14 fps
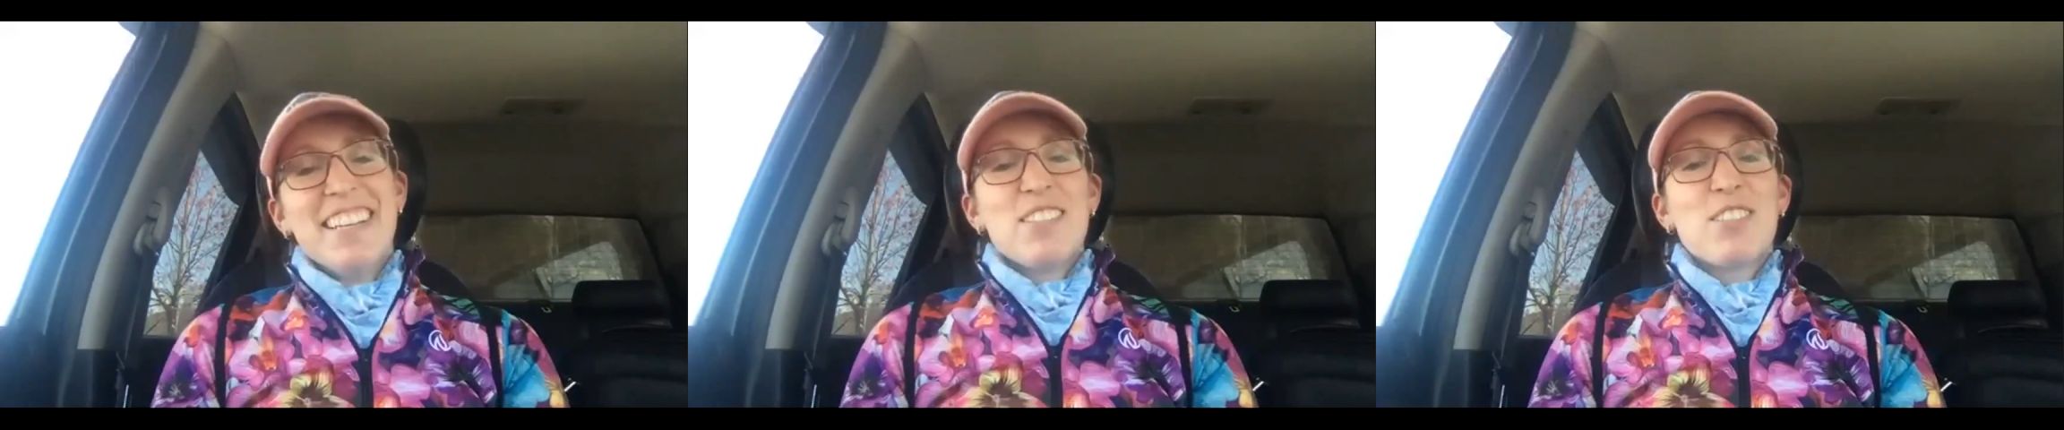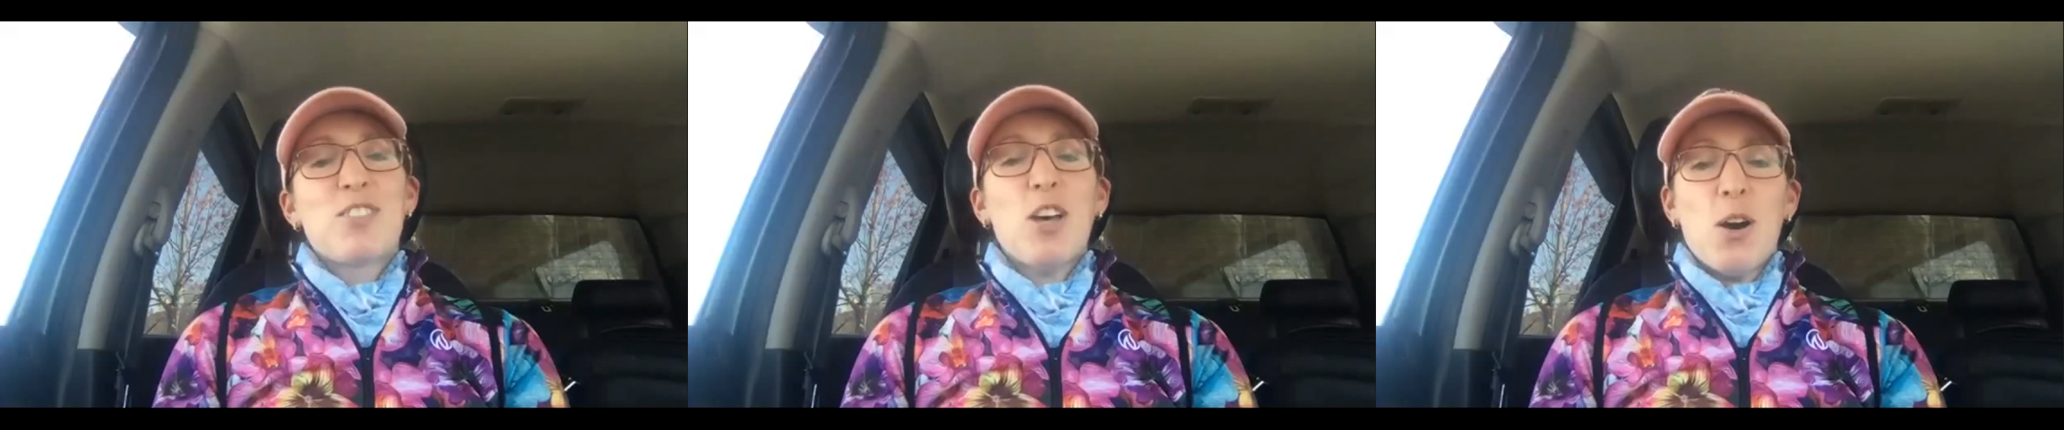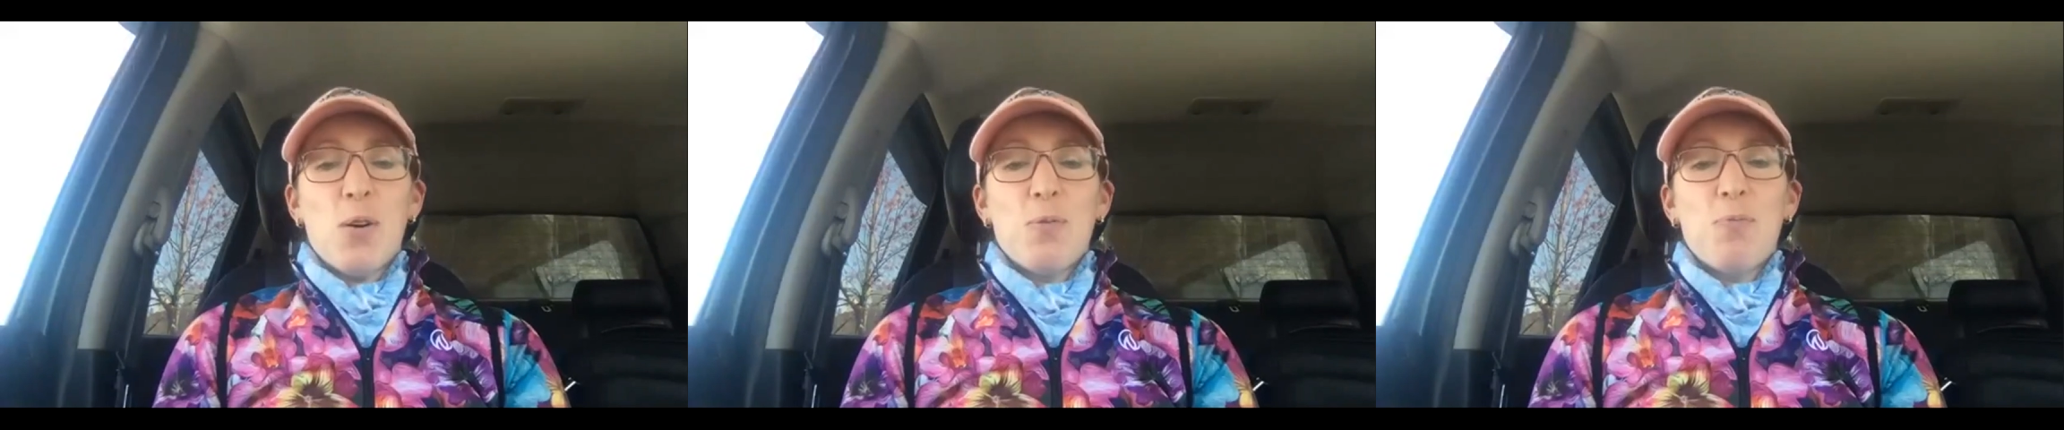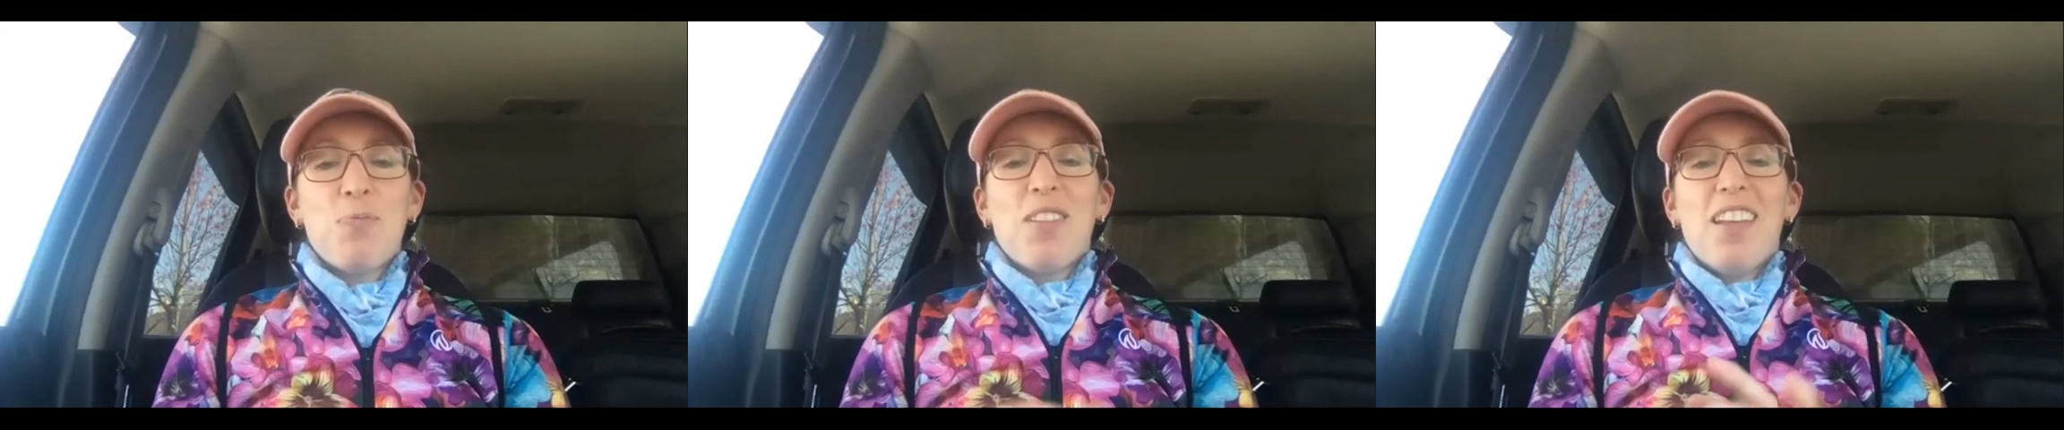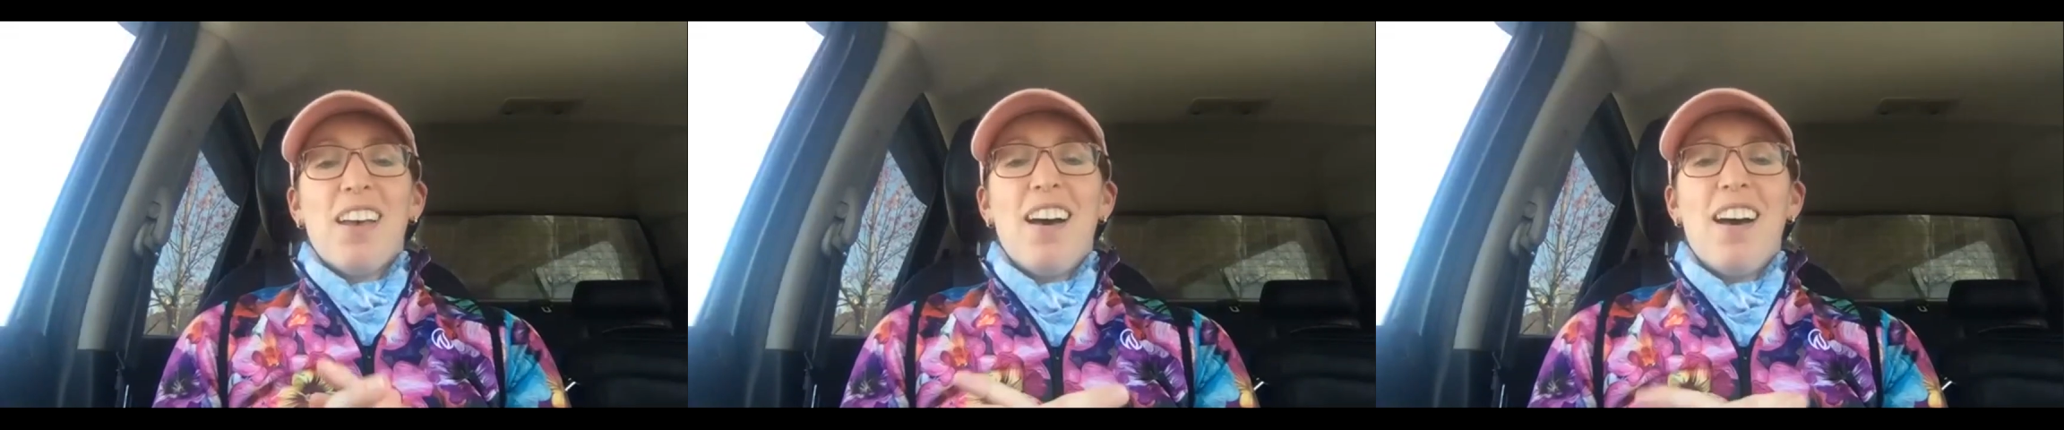so
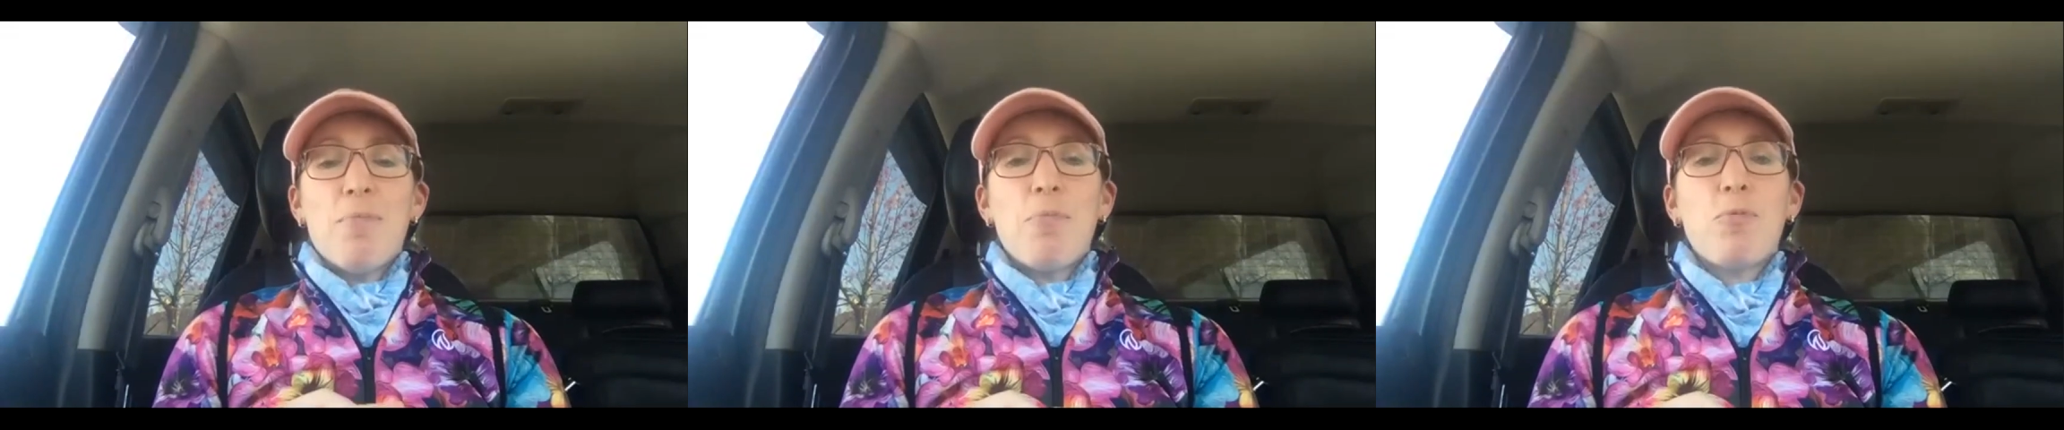um,